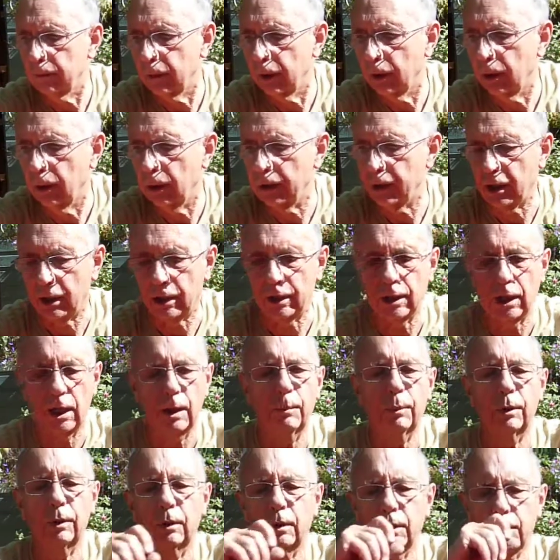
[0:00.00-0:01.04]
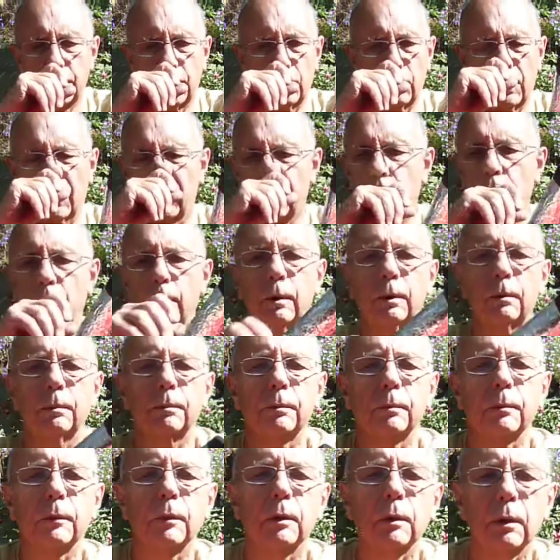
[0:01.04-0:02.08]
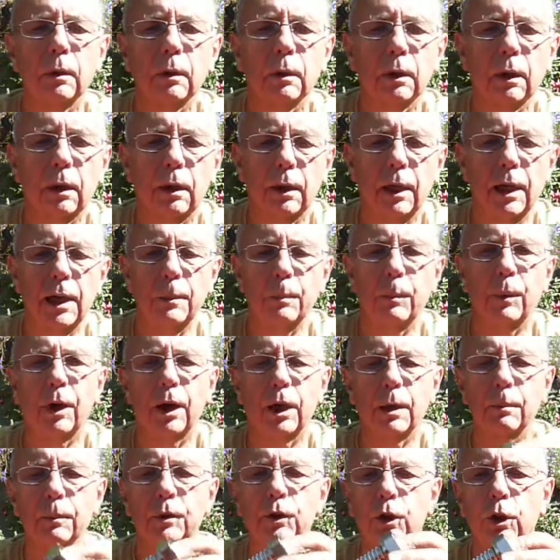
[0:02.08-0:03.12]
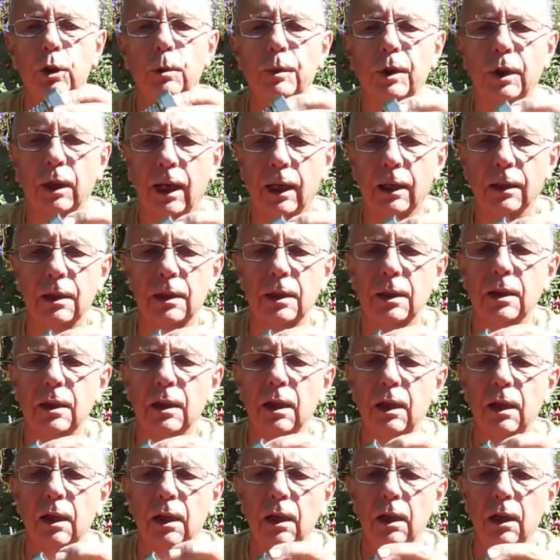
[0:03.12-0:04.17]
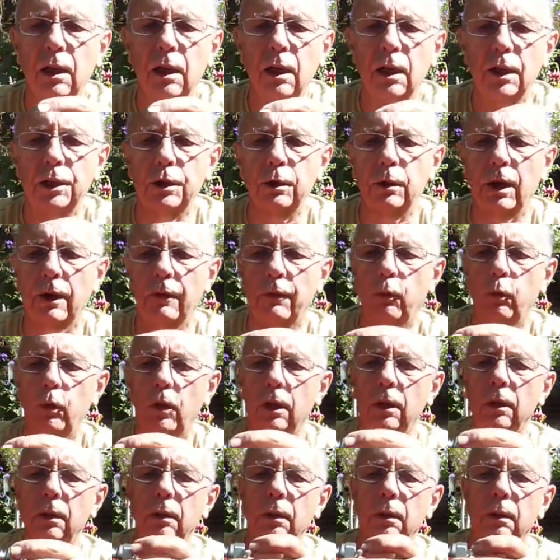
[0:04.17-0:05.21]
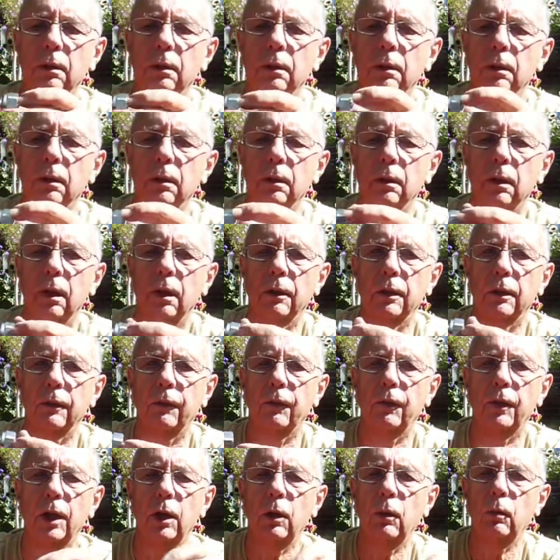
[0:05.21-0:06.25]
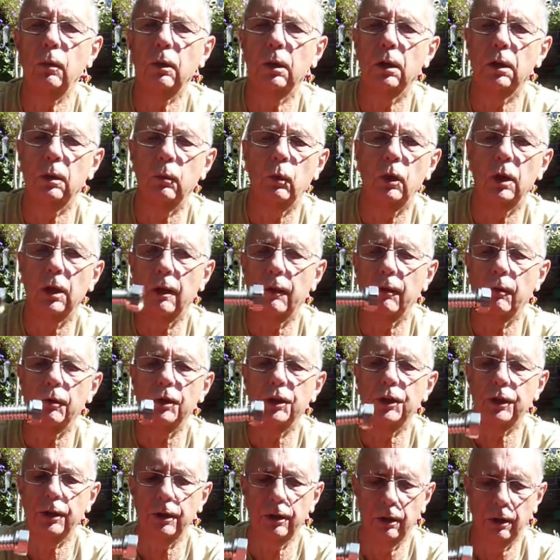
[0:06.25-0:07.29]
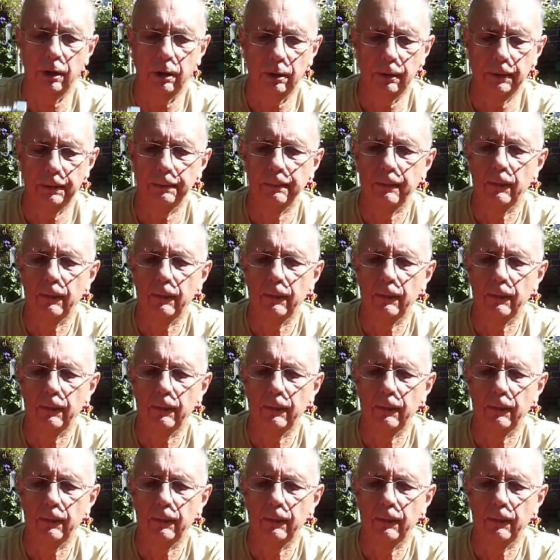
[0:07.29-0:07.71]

as example, solar thermal heat pipe tube collectors. You have one on the flow and one on the return,